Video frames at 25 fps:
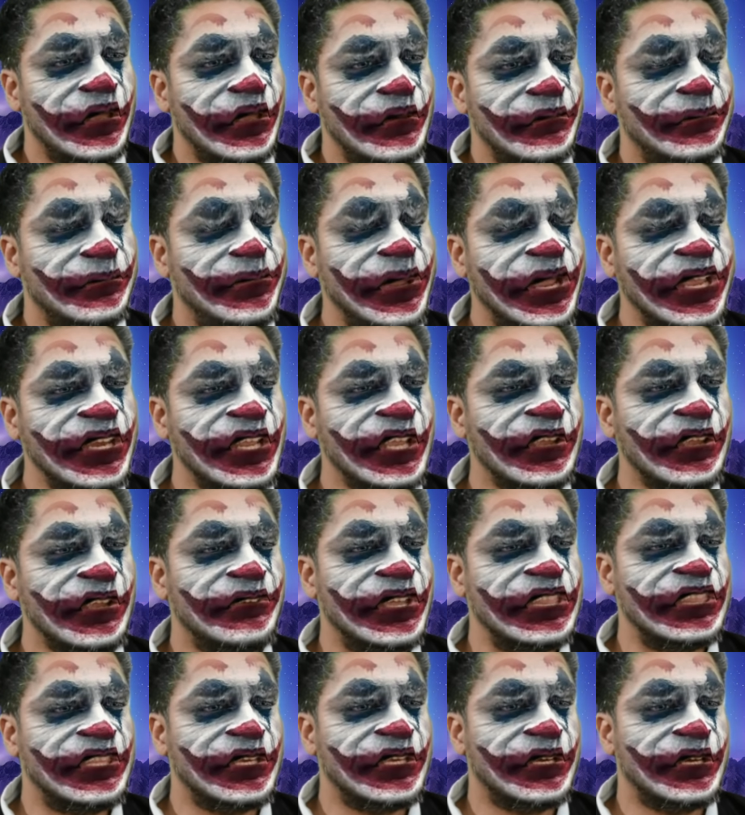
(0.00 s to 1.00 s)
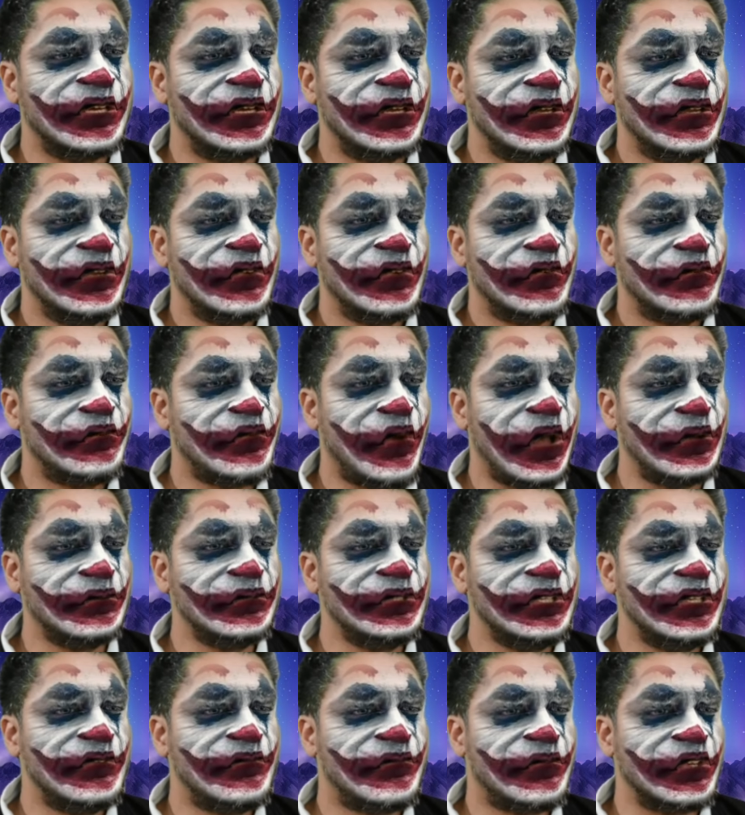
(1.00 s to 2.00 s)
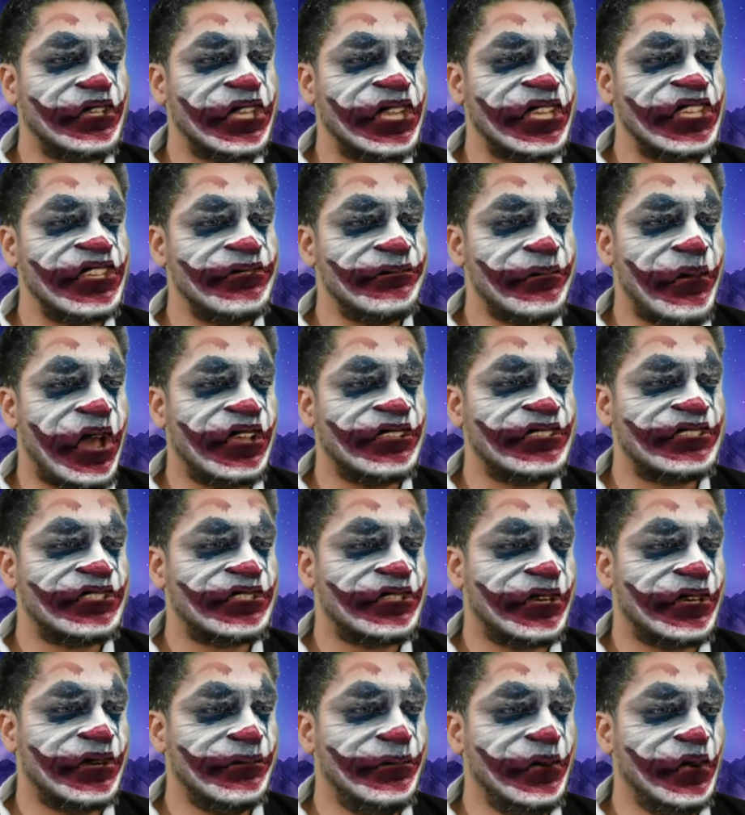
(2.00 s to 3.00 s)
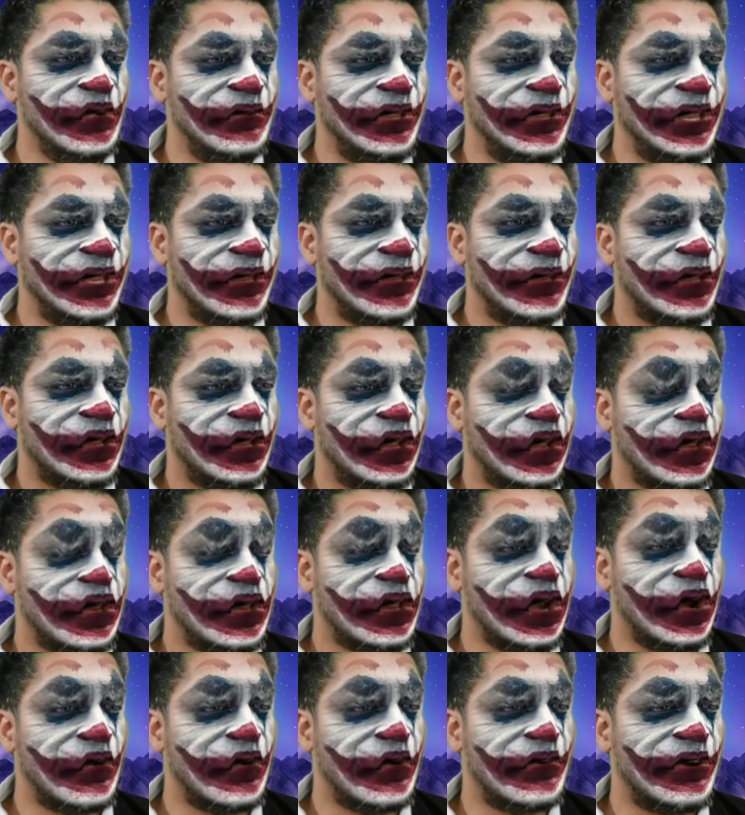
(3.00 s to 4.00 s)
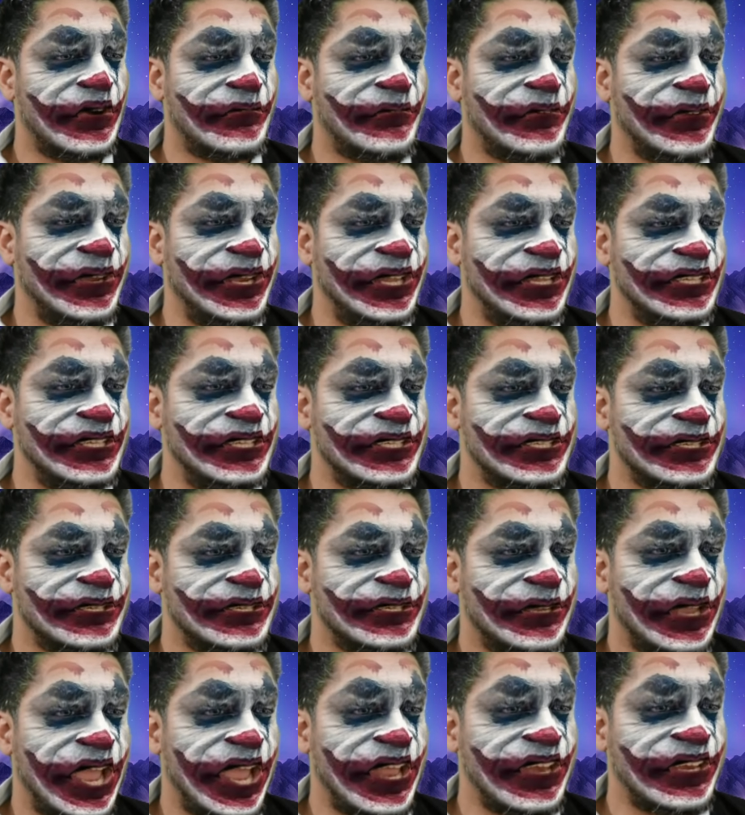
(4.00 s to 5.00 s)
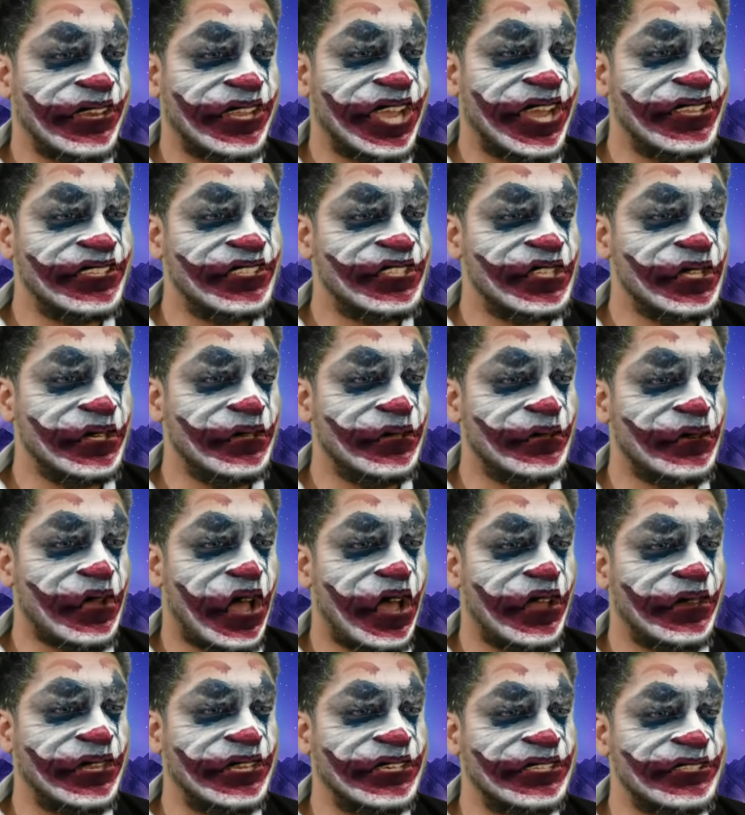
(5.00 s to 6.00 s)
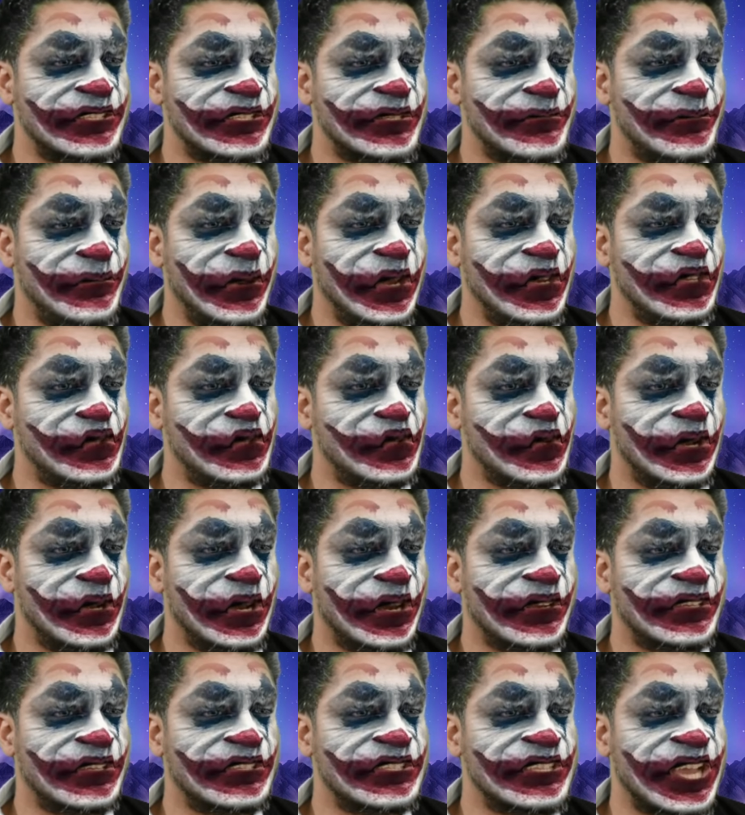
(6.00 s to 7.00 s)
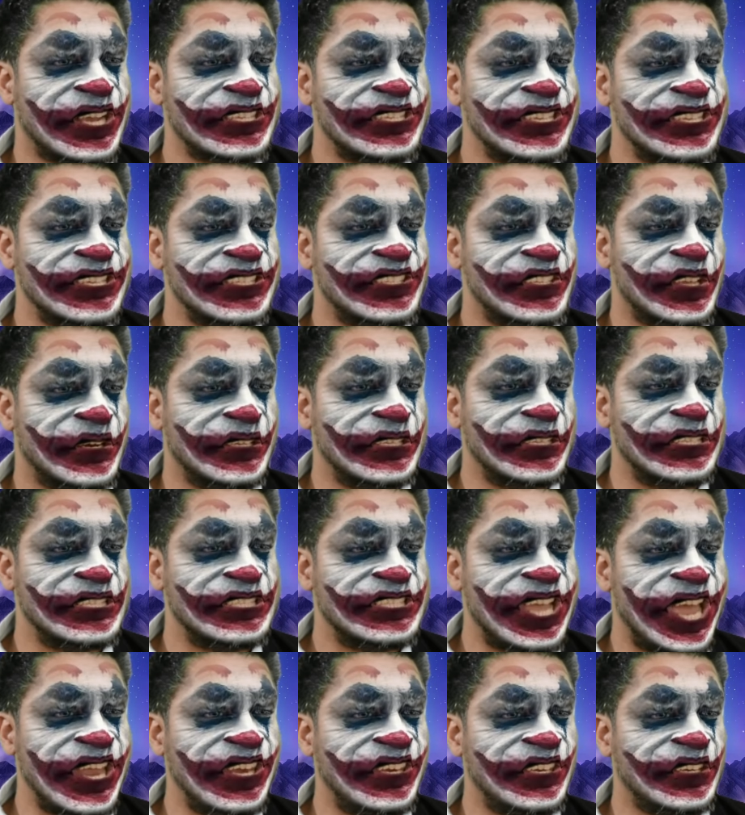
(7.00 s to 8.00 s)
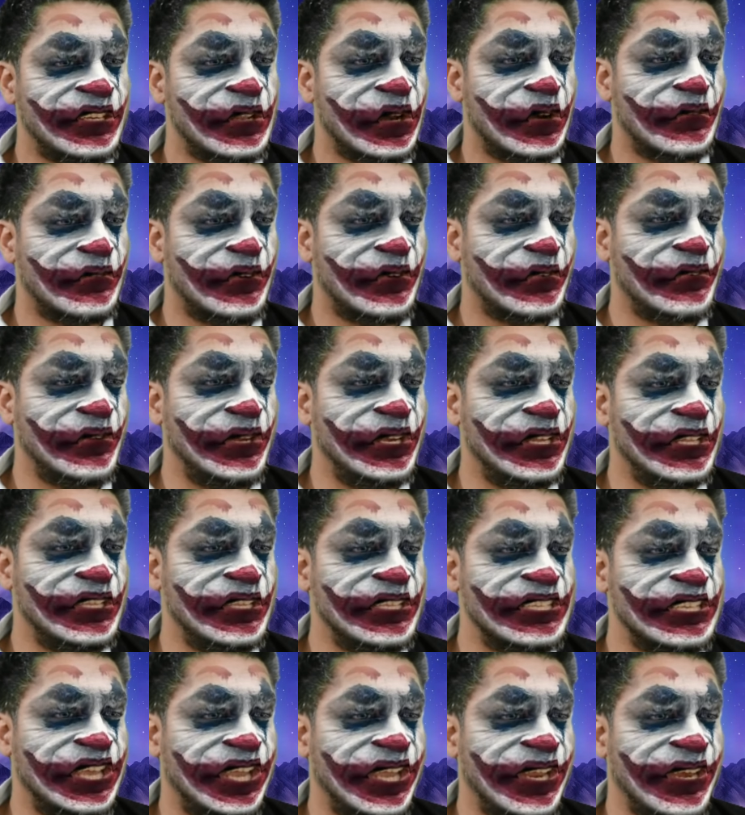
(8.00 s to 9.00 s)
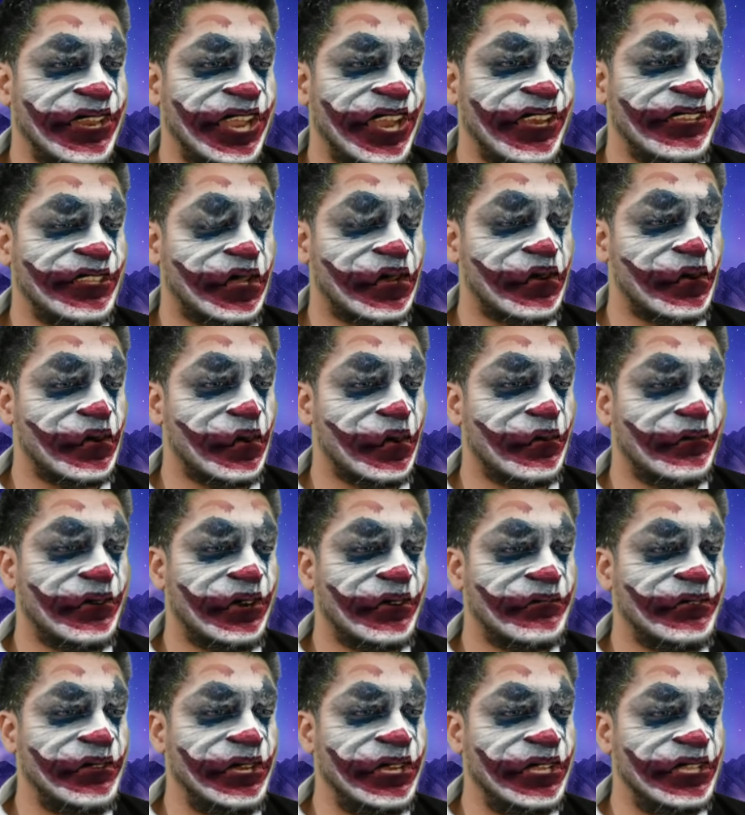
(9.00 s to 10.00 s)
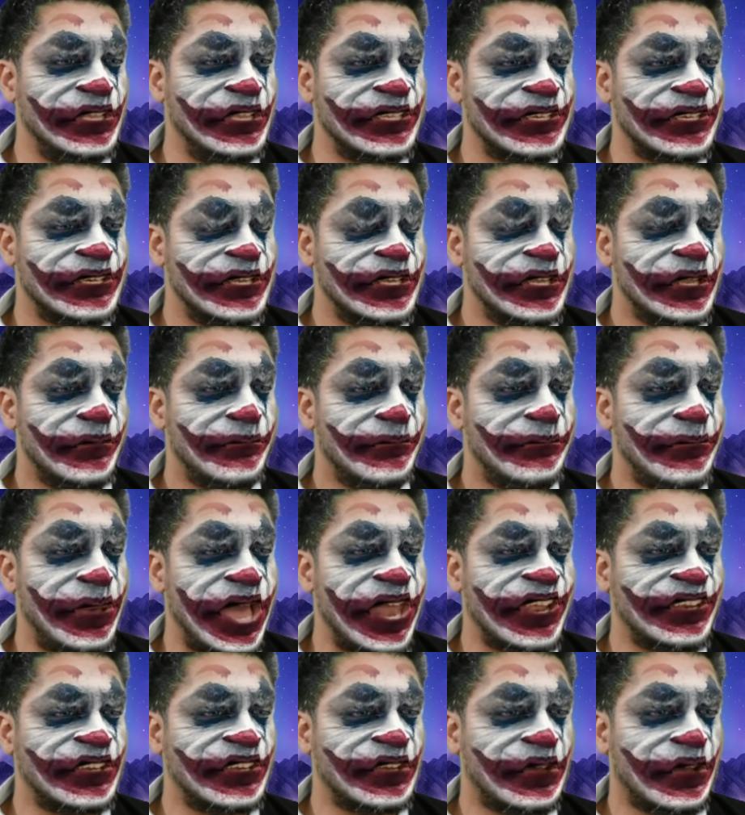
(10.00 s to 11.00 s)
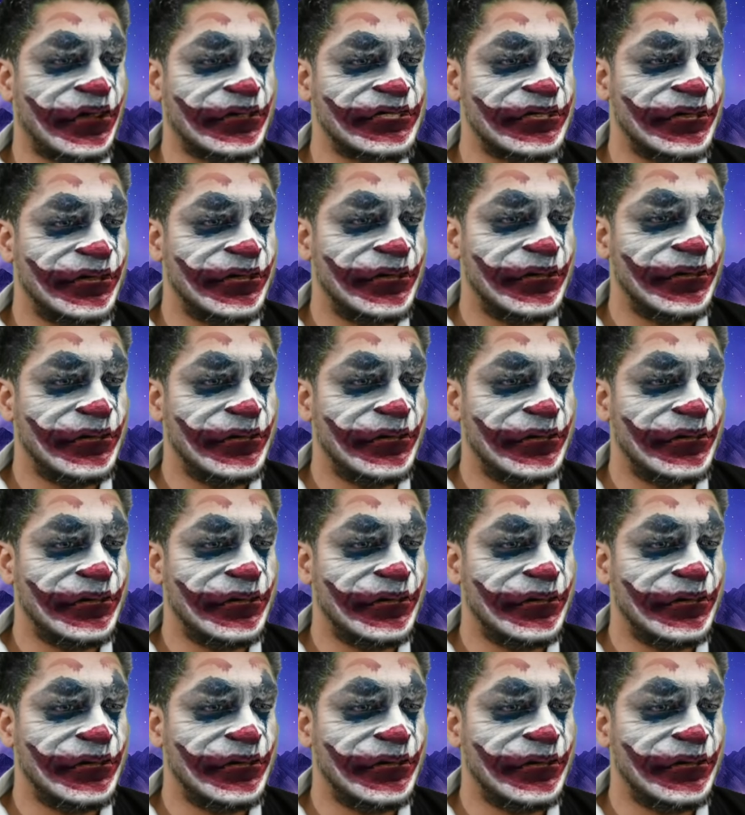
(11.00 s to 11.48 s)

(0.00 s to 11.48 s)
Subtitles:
Beginning with the found footage monster movie, Cloverfield, and continued on its spiritual successor, 10 Cloverfield Lane and the Cloverfield Paradox,